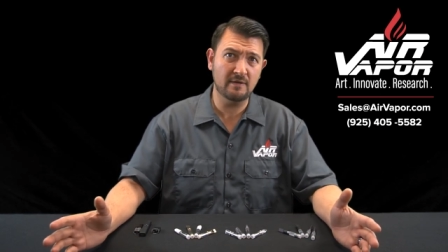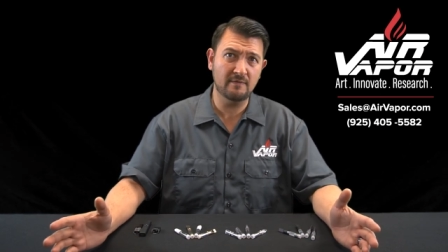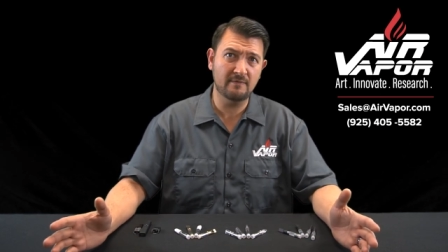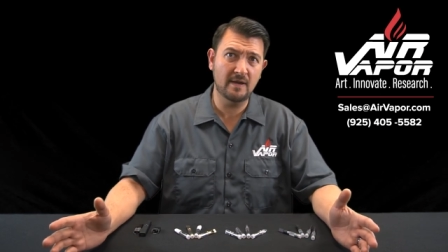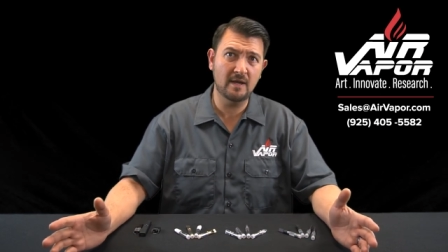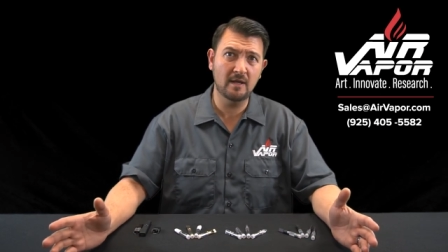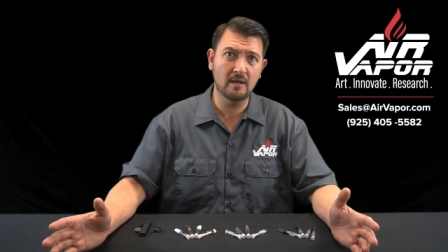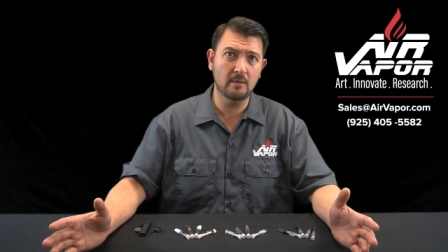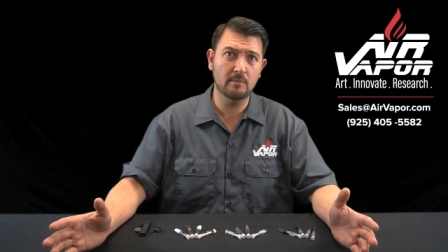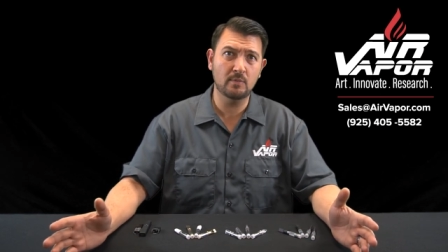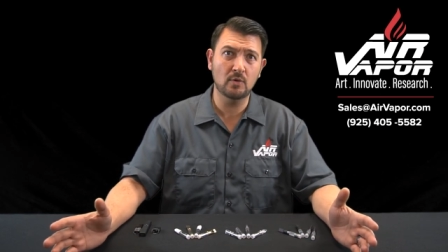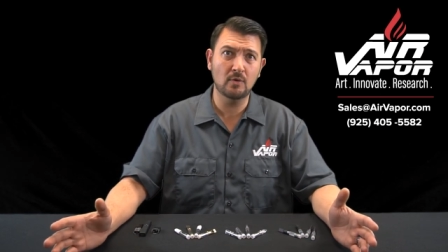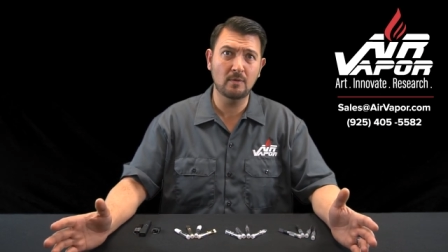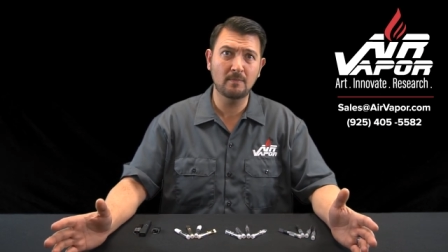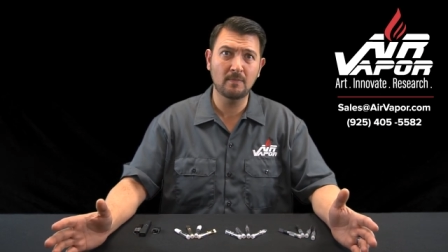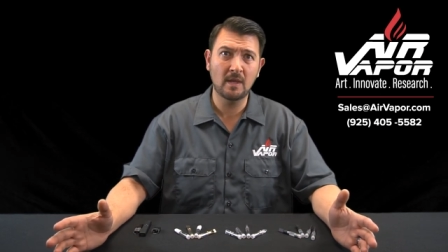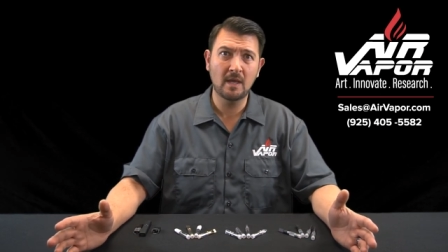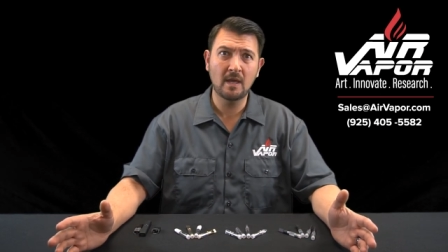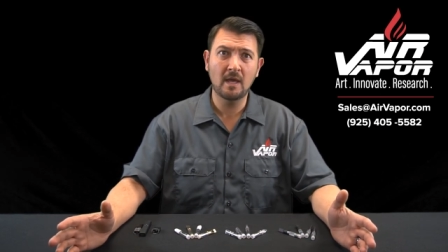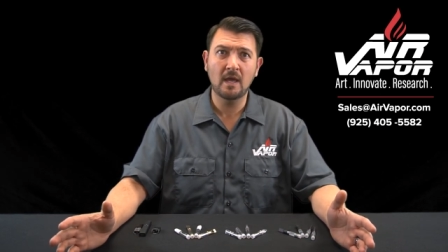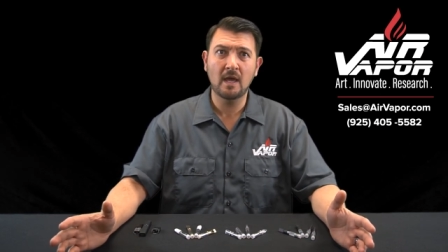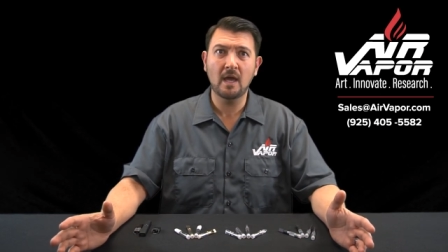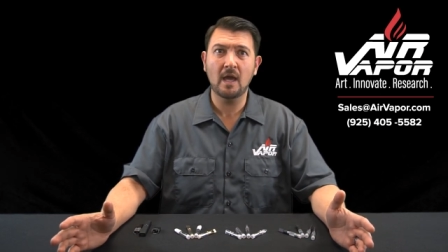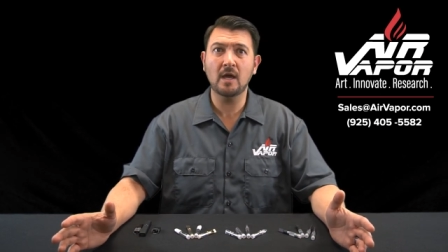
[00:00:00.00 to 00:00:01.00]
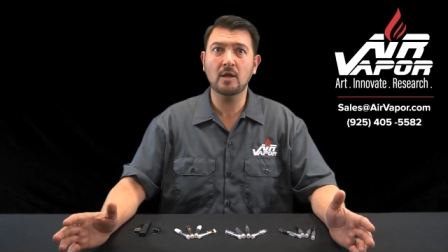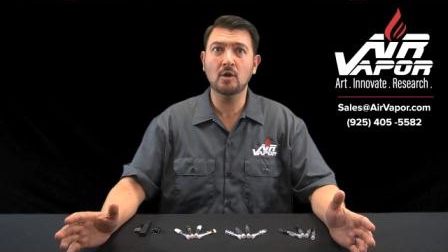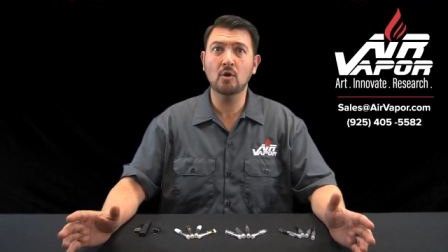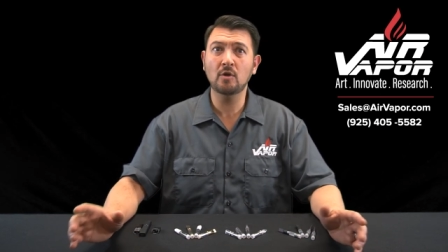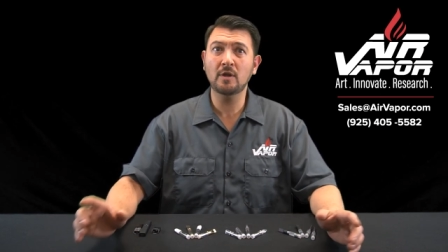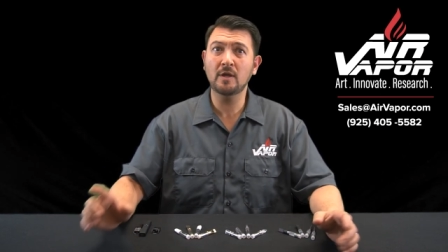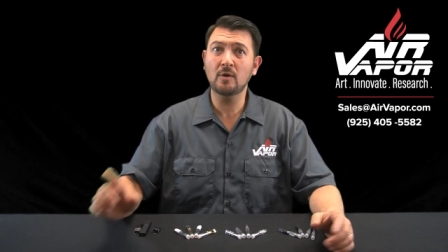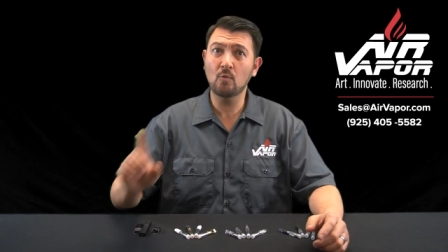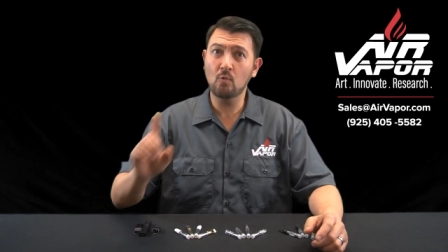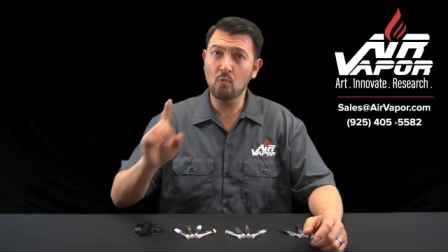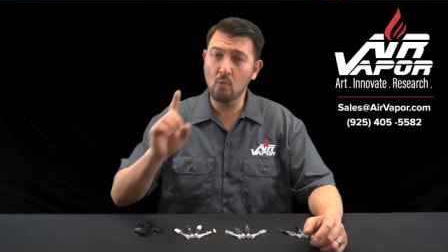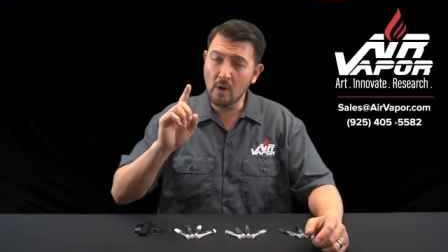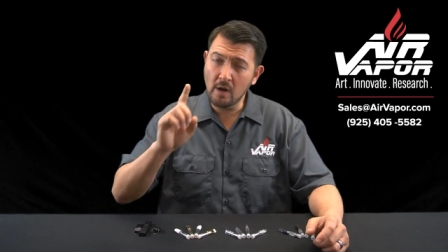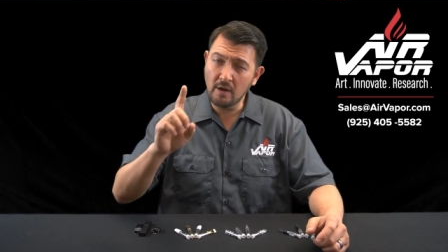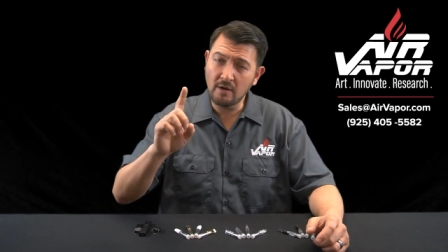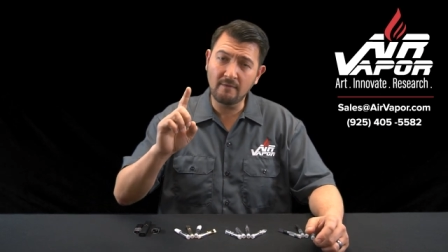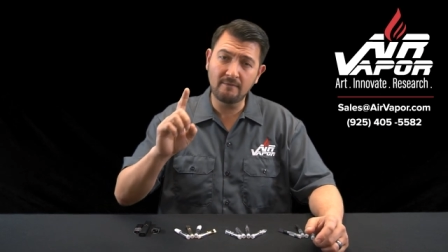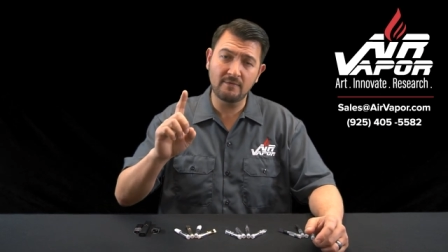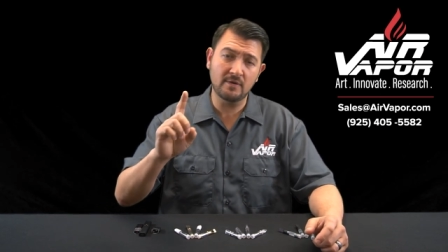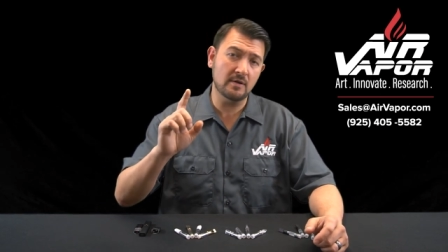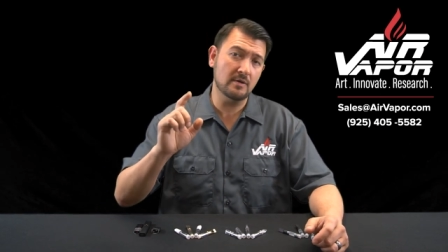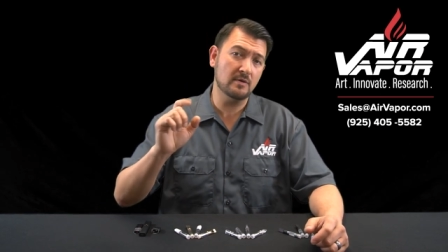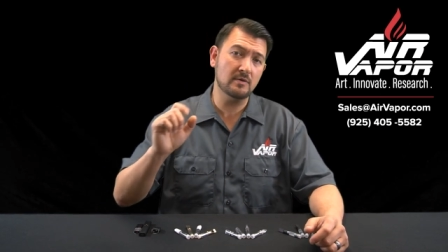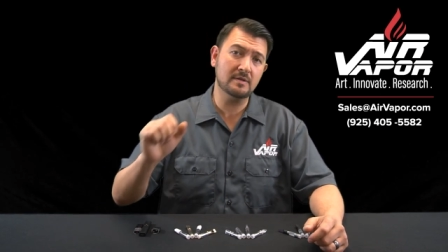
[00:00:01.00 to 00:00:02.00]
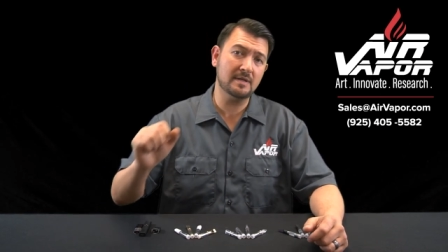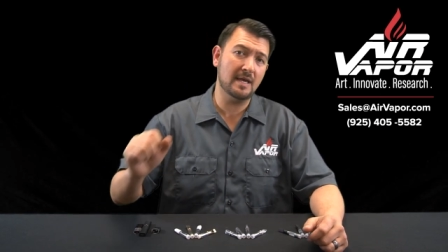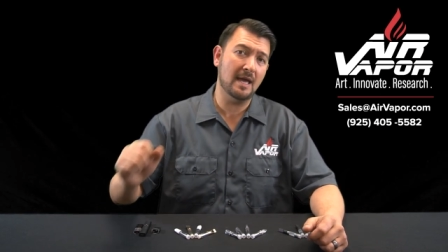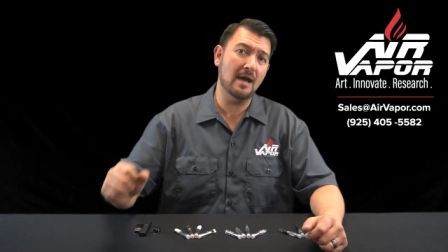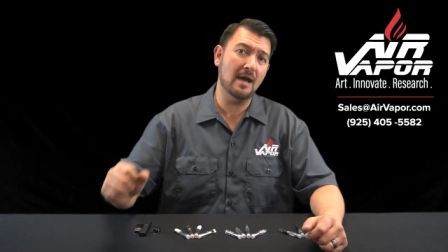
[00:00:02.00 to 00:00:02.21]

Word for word: available, and only one of those